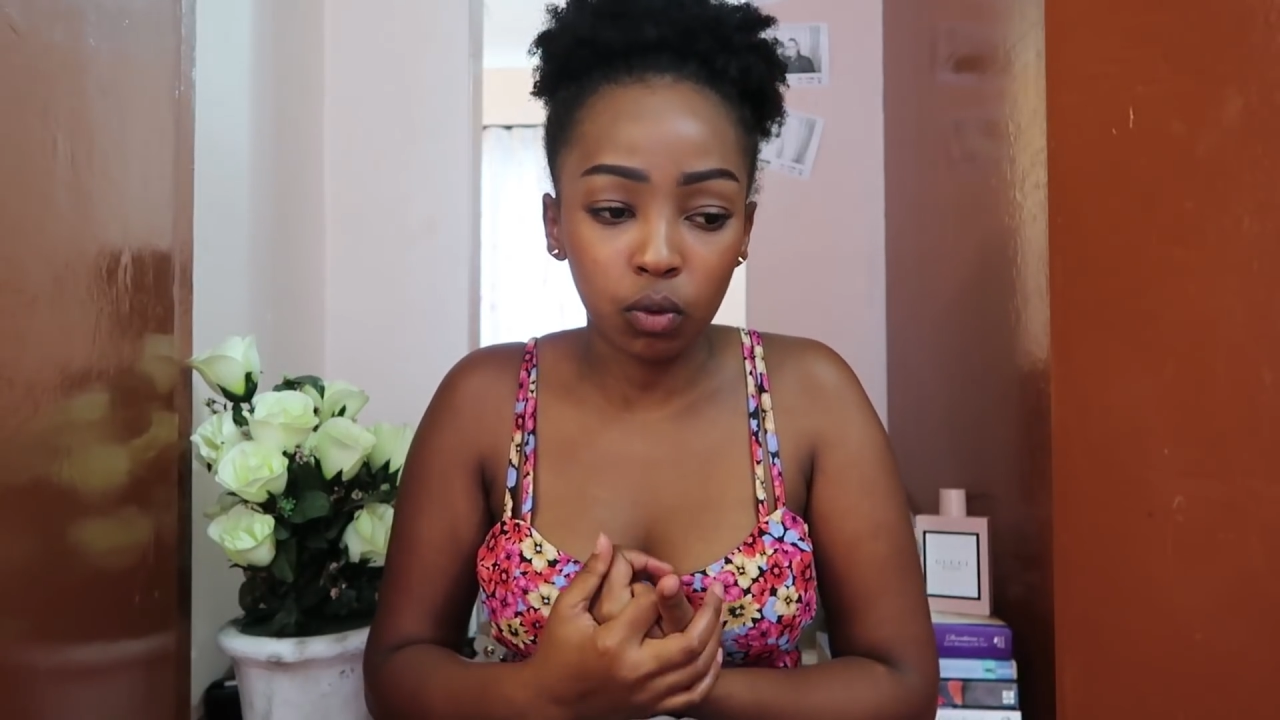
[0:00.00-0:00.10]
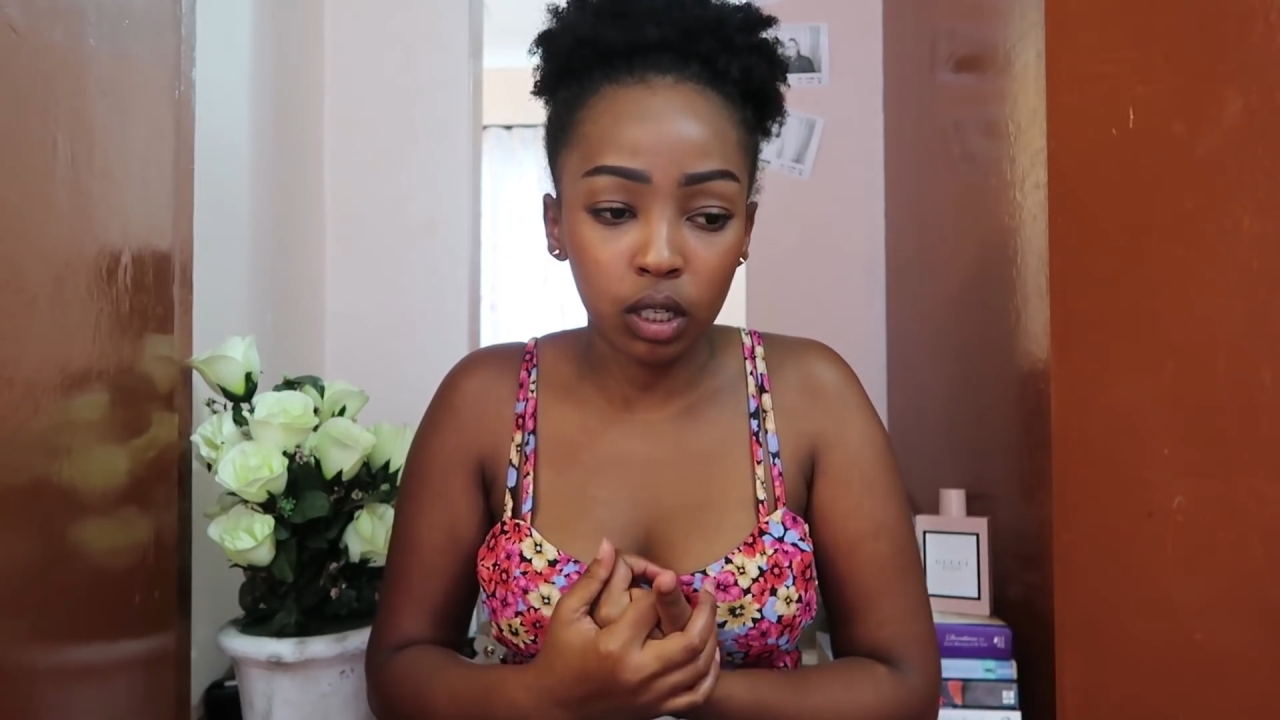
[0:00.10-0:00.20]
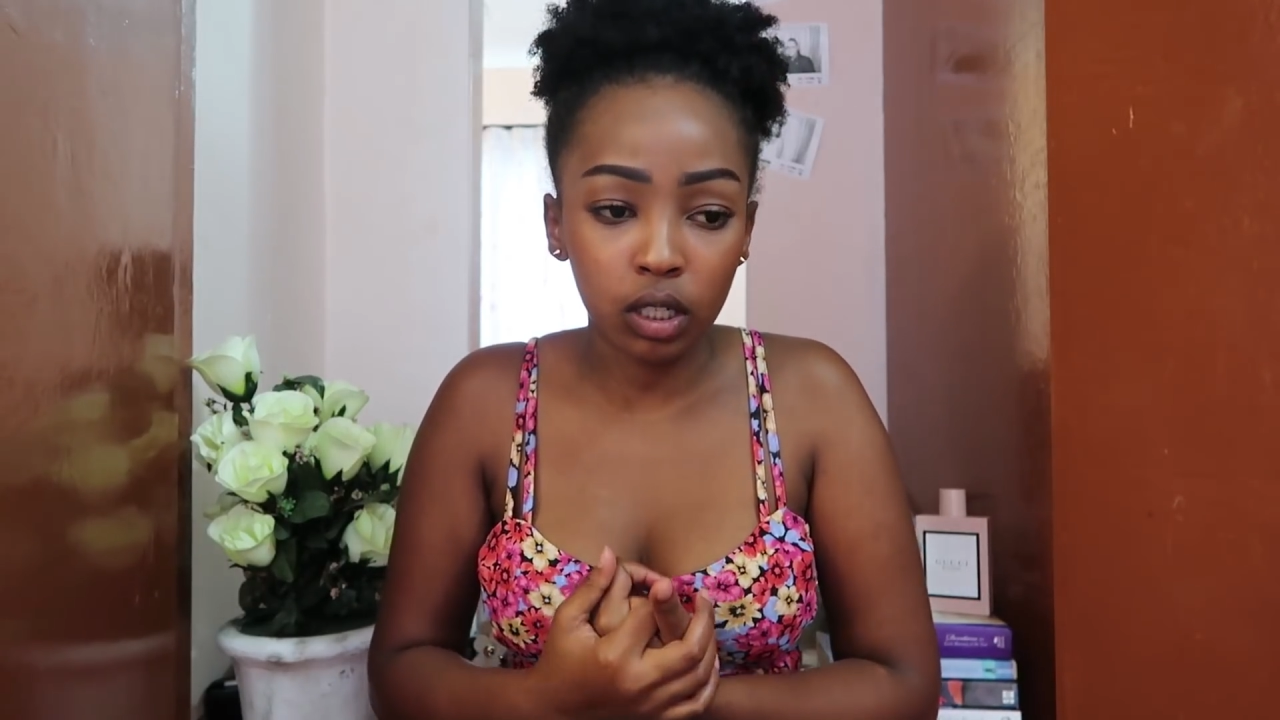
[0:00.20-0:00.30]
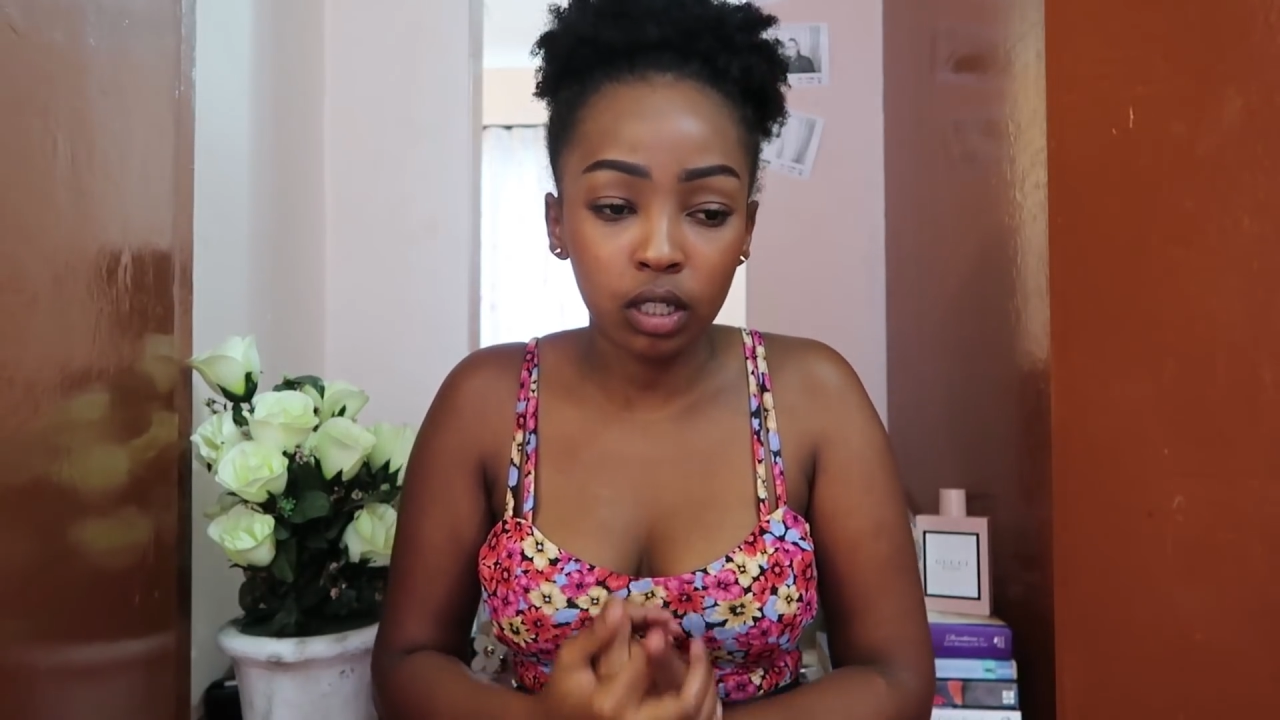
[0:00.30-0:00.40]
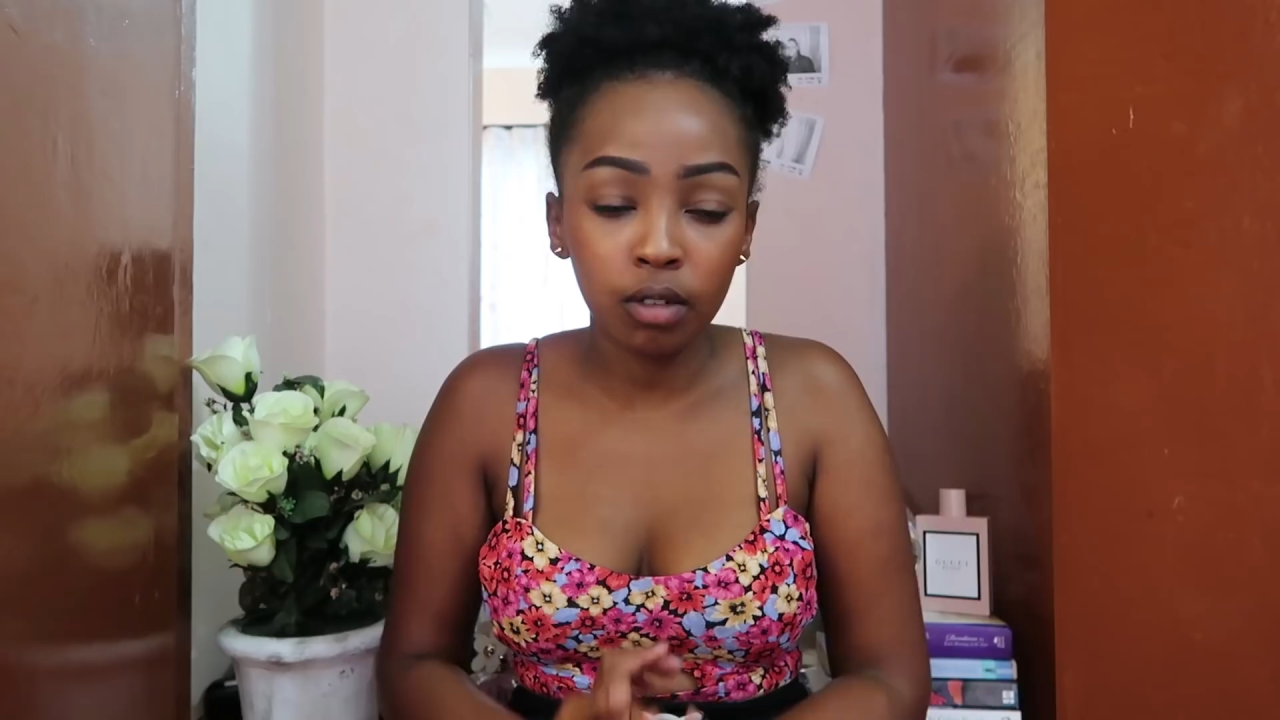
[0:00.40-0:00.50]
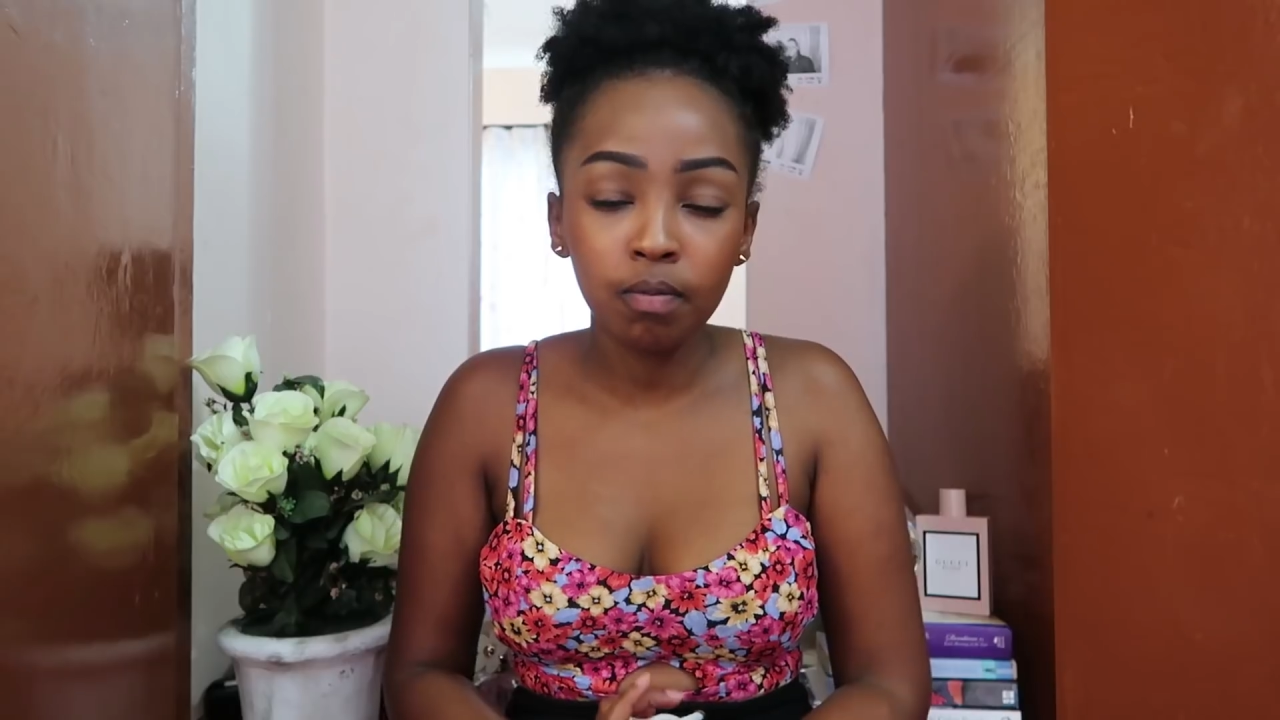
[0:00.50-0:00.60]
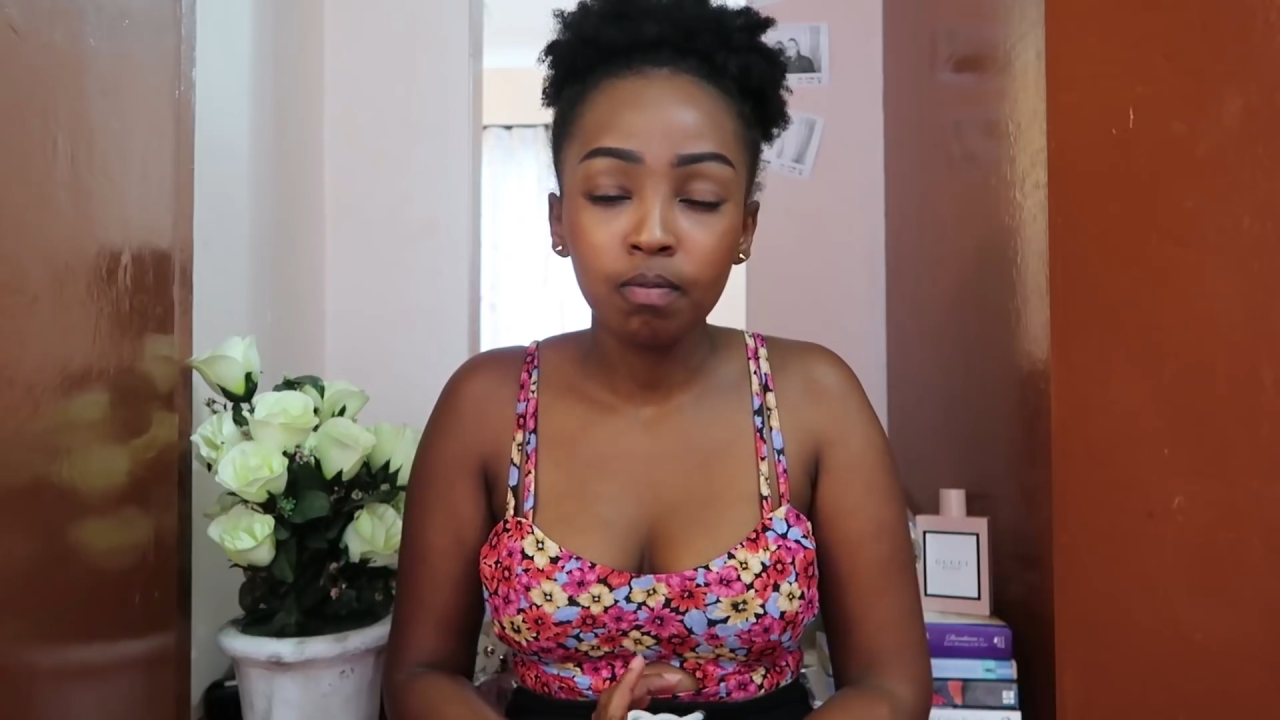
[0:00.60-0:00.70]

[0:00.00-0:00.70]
through it.